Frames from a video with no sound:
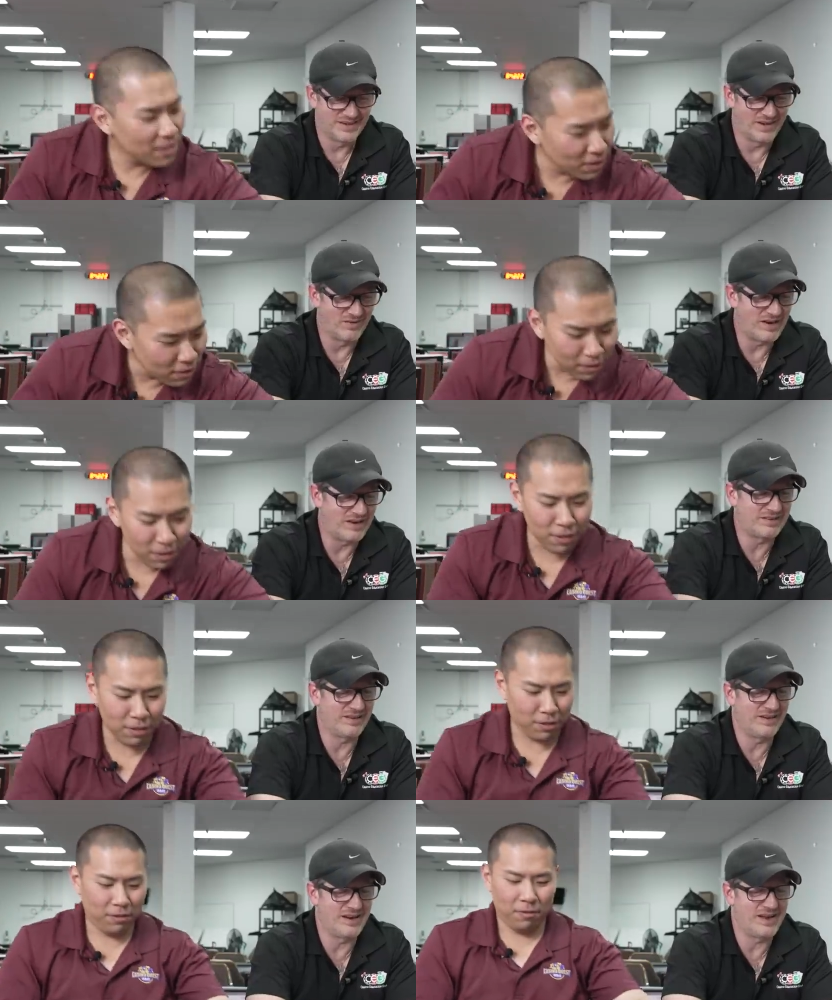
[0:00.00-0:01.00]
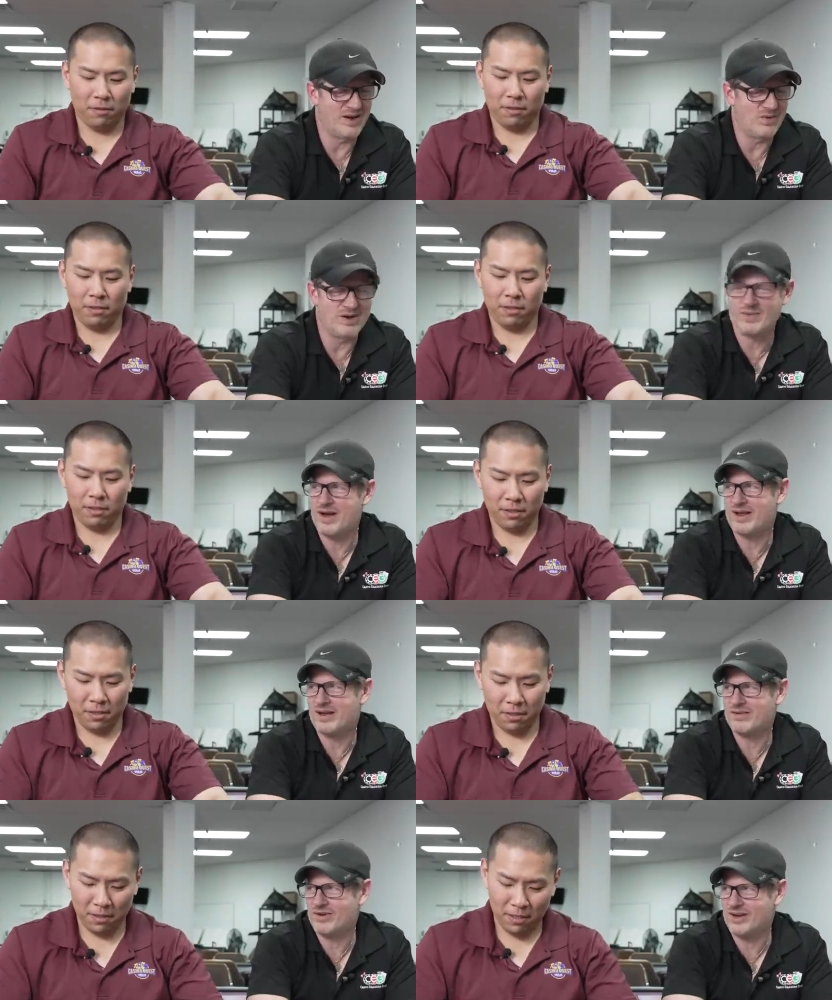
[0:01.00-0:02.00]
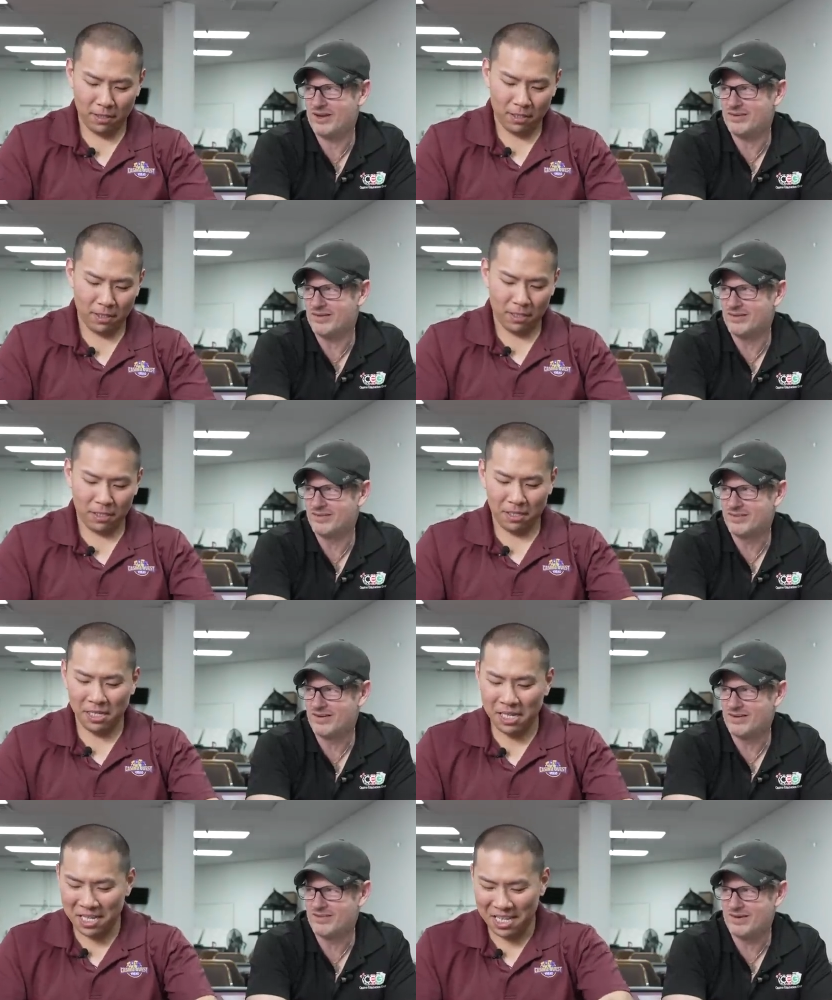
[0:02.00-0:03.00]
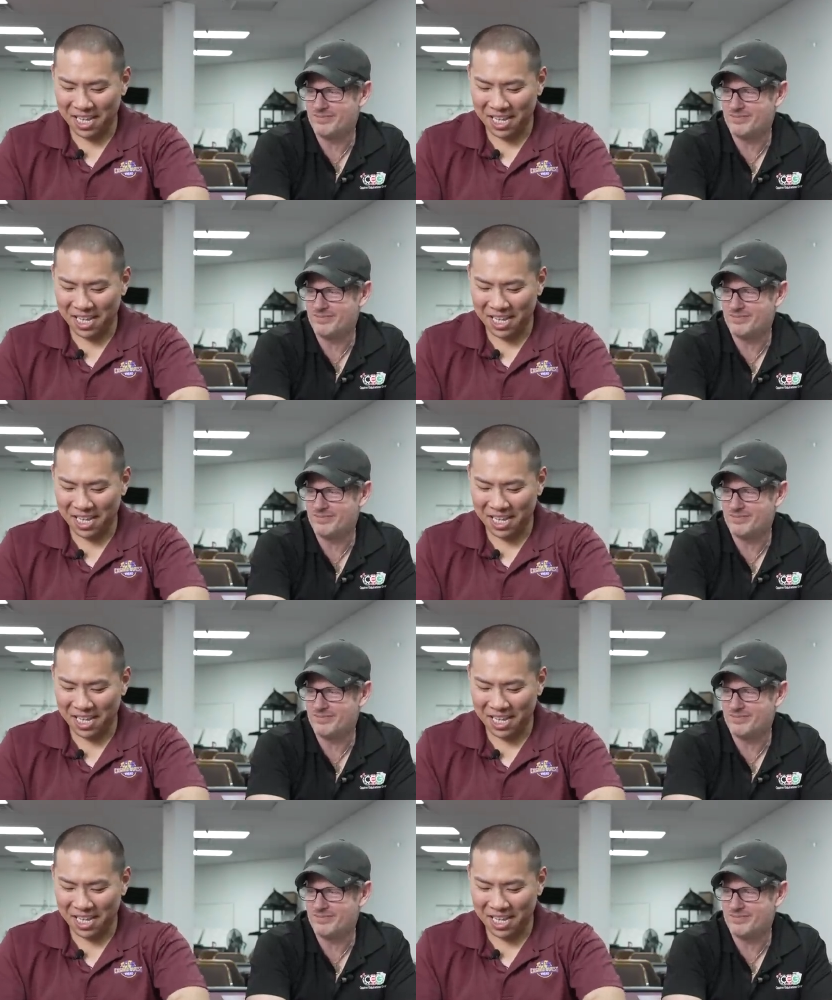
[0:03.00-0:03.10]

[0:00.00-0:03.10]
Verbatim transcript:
Speaker 1: Ironically, mm. honey, I won money on roulette, Call her